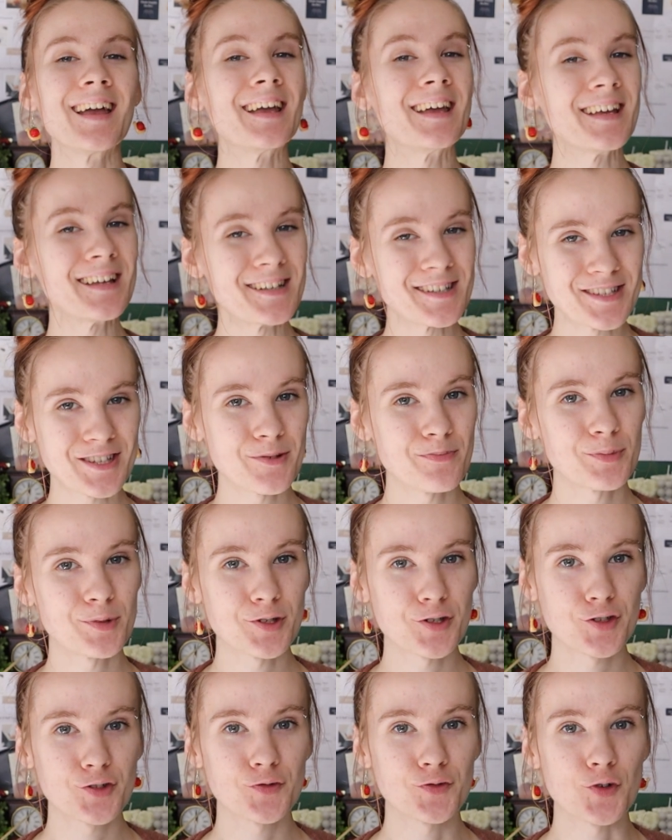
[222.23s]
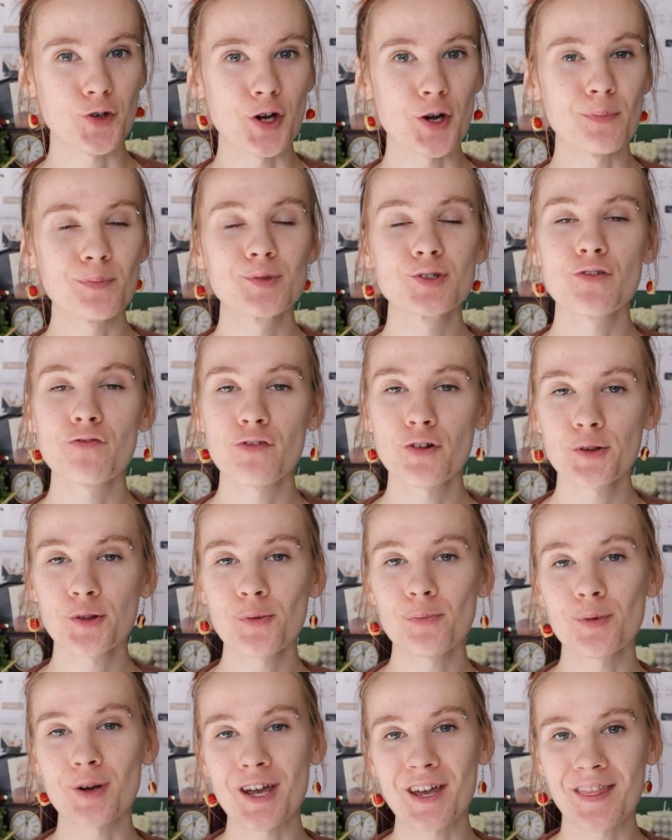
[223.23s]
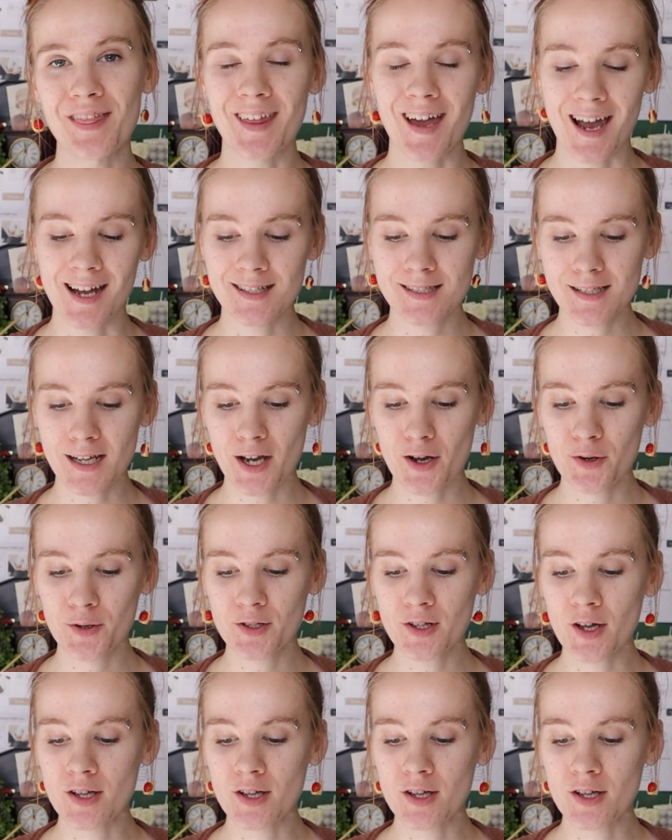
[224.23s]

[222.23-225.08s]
In simplest form, to further break that down,